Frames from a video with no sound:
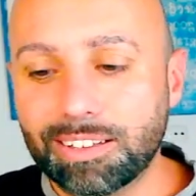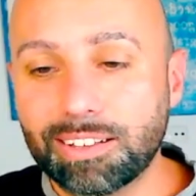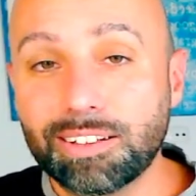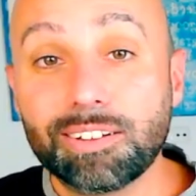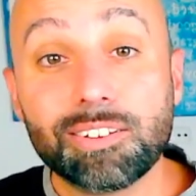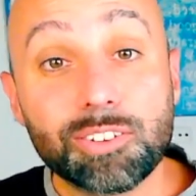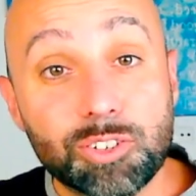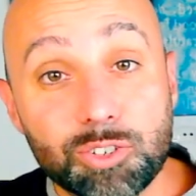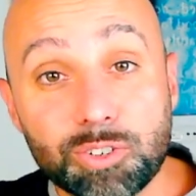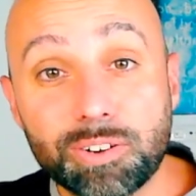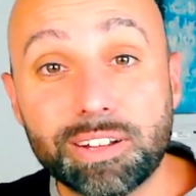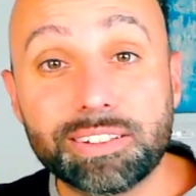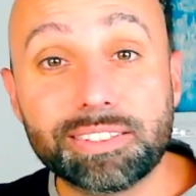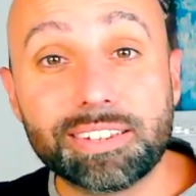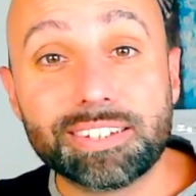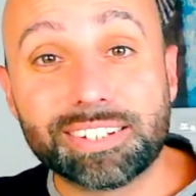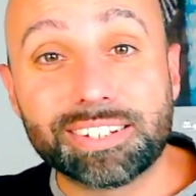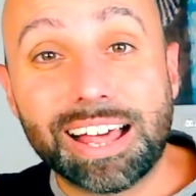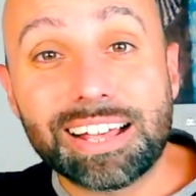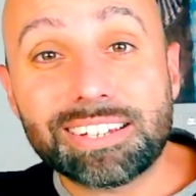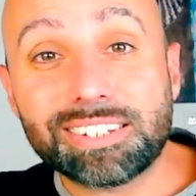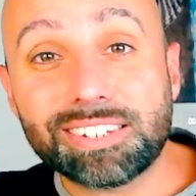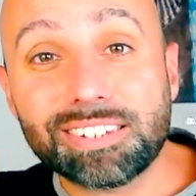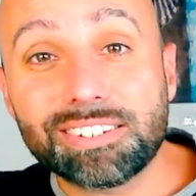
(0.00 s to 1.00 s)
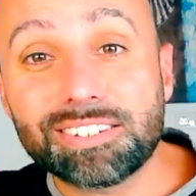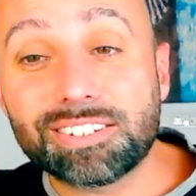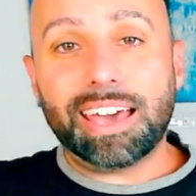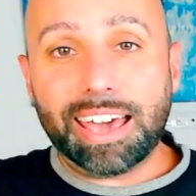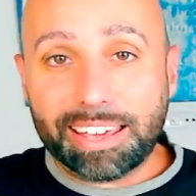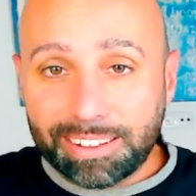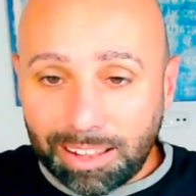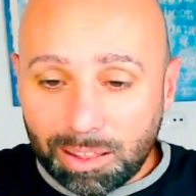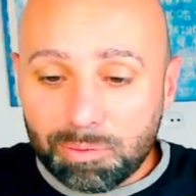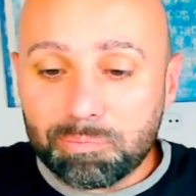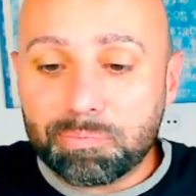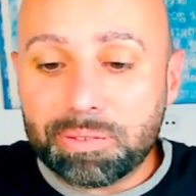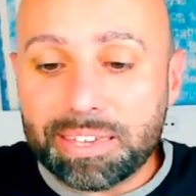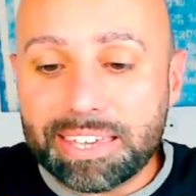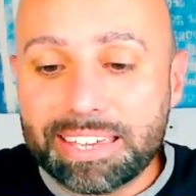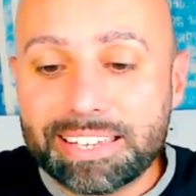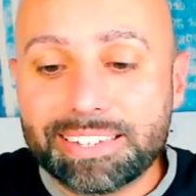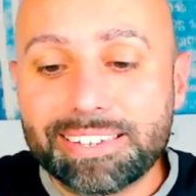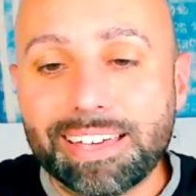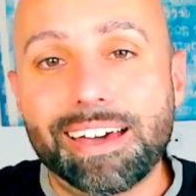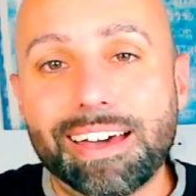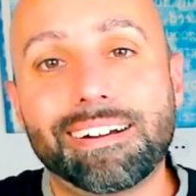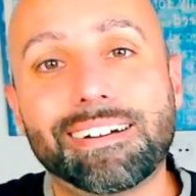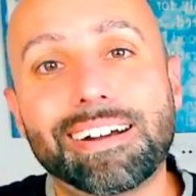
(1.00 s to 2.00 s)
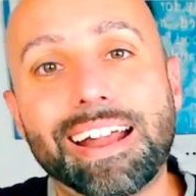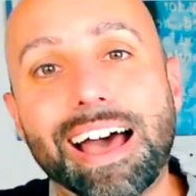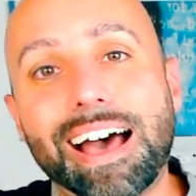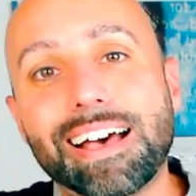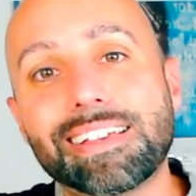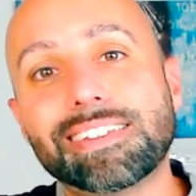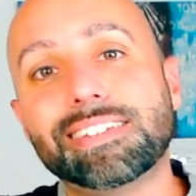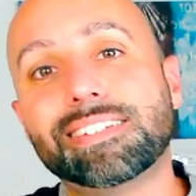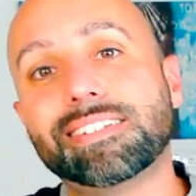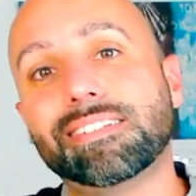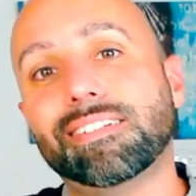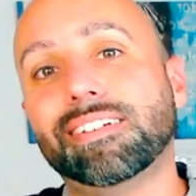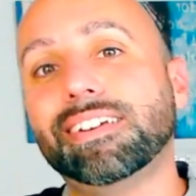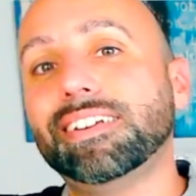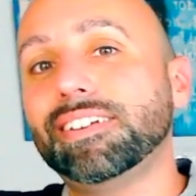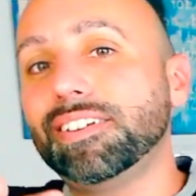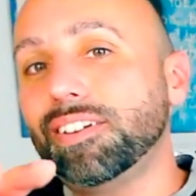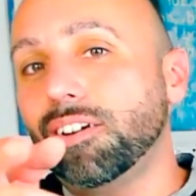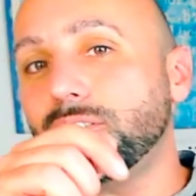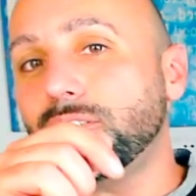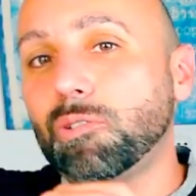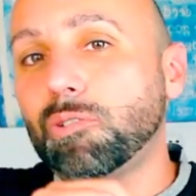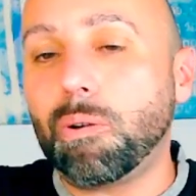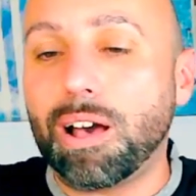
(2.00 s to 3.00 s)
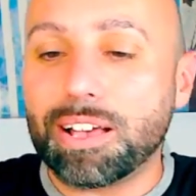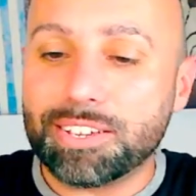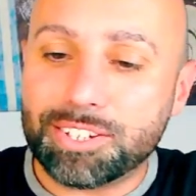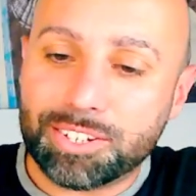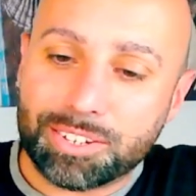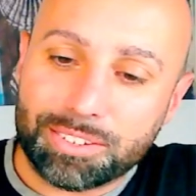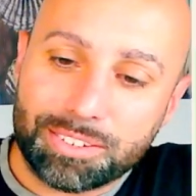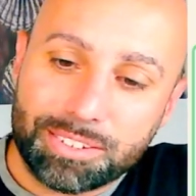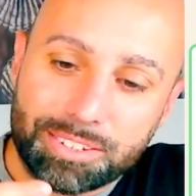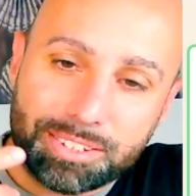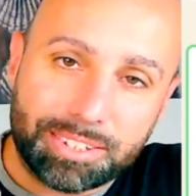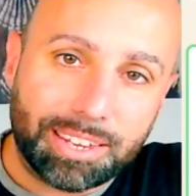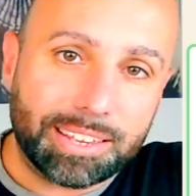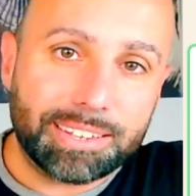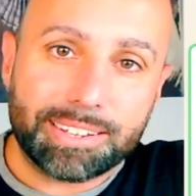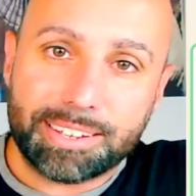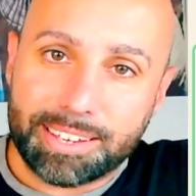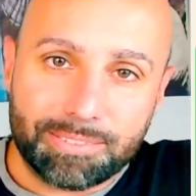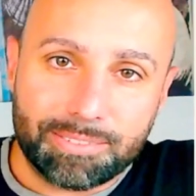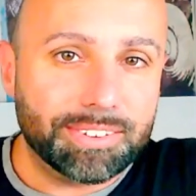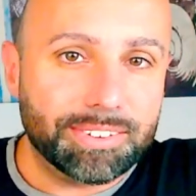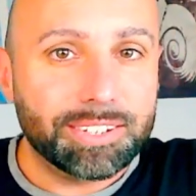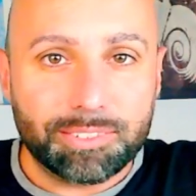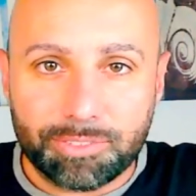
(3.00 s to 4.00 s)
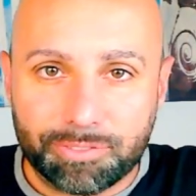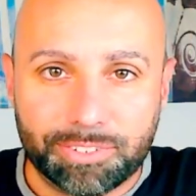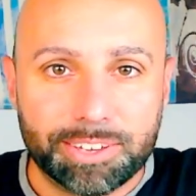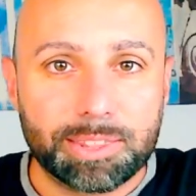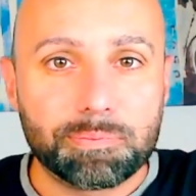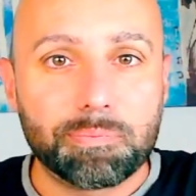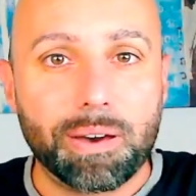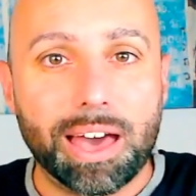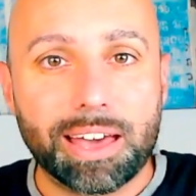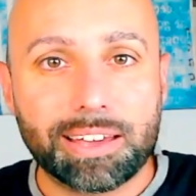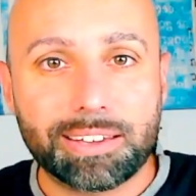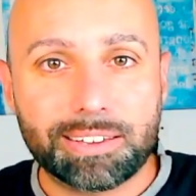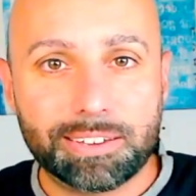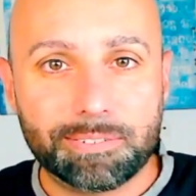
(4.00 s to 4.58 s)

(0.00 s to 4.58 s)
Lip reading: During these lessons, I'll be there answering your questions and giving you feedback.